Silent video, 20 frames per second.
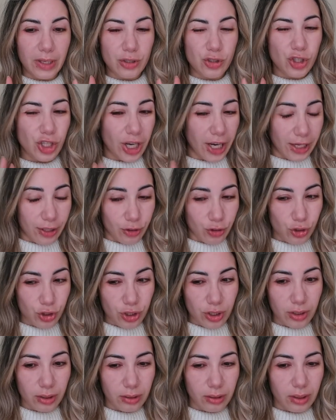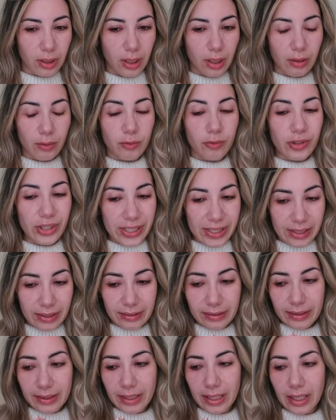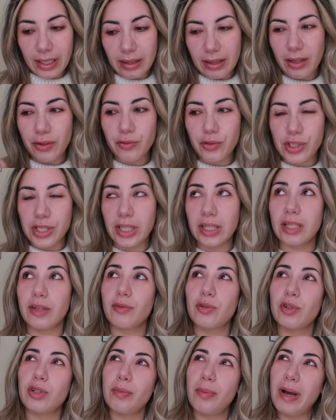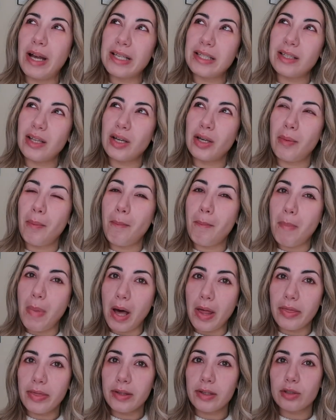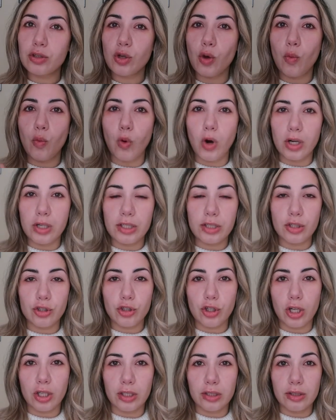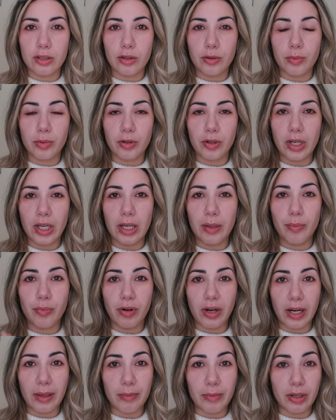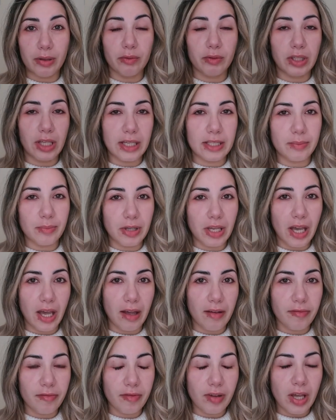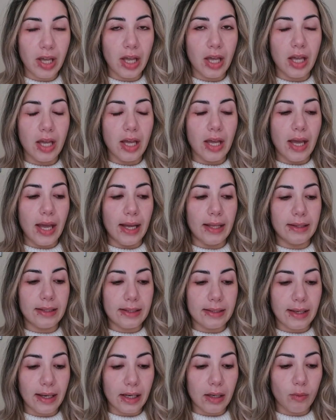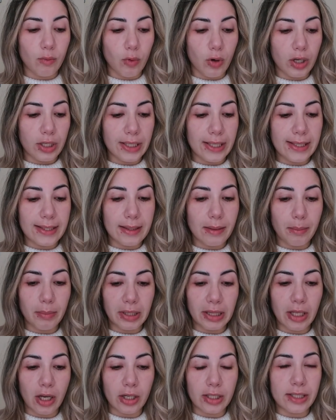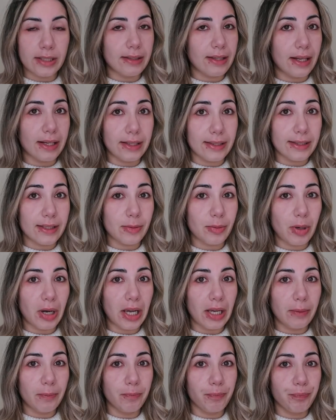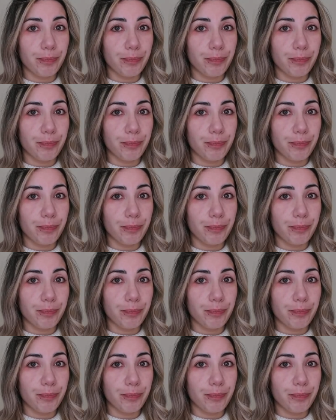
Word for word: changed recently not recently for the past like month so one is the charlotte tilbury primer with spf and the second one is the Milani setting spray